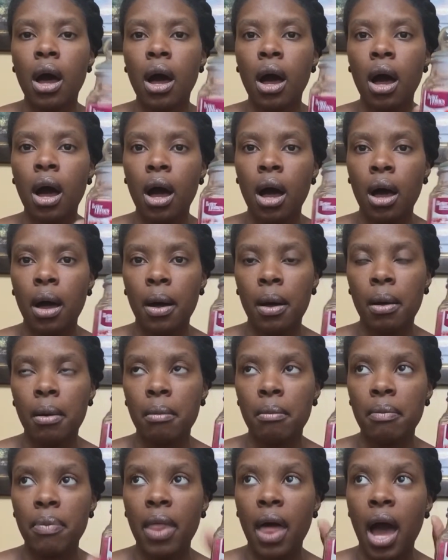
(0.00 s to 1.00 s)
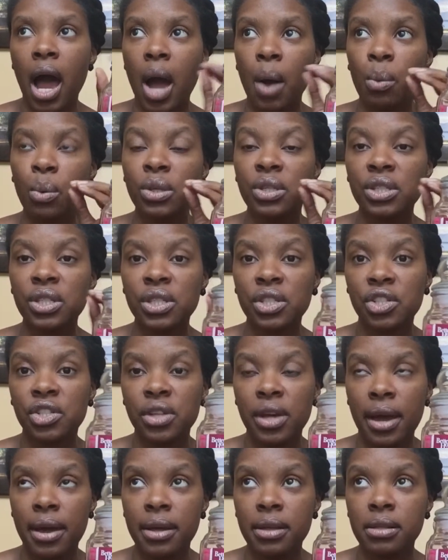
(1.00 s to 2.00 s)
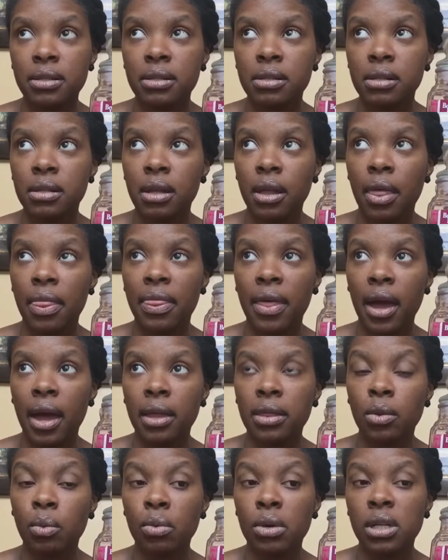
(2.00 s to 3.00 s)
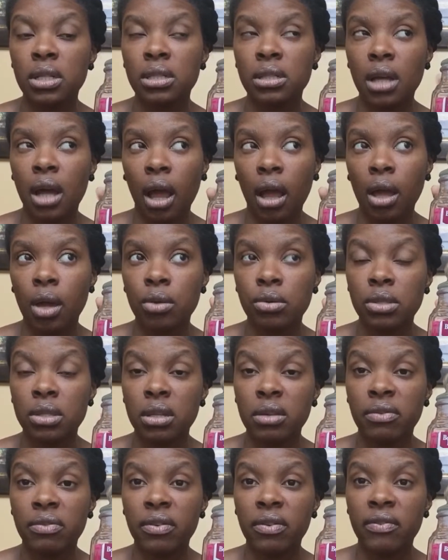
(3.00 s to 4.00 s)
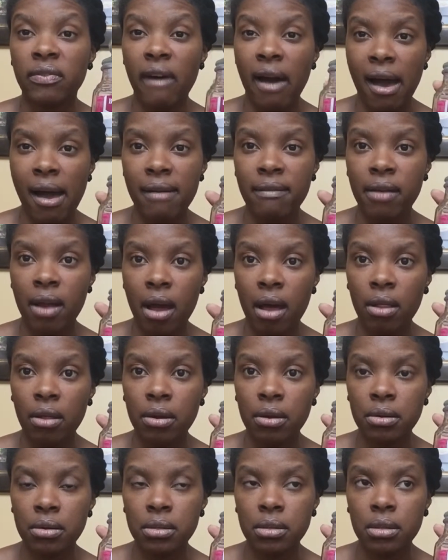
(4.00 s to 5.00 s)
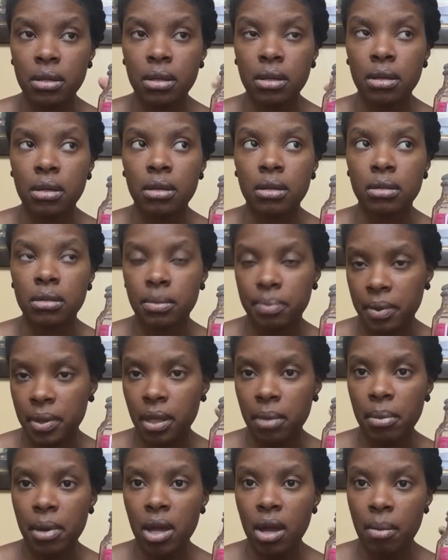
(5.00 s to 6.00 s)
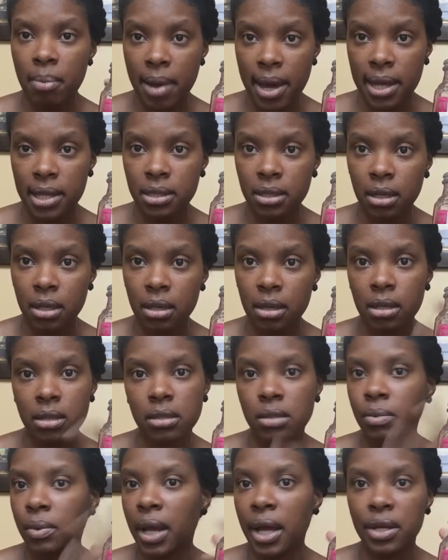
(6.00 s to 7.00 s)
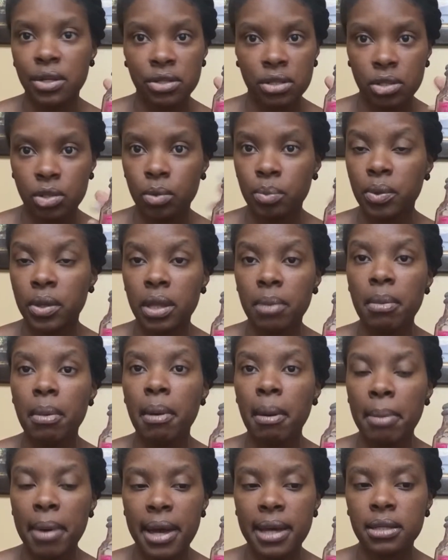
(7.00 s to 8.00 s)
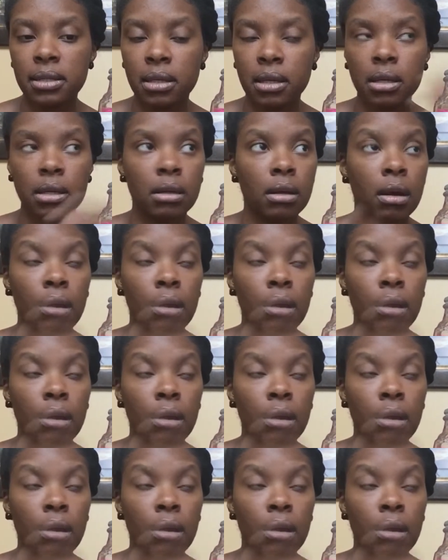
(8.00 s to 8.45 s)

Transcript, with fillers: um, I would suggest that the ones that you see for five dollars to put them in your basket this is what I usually do put them in my basket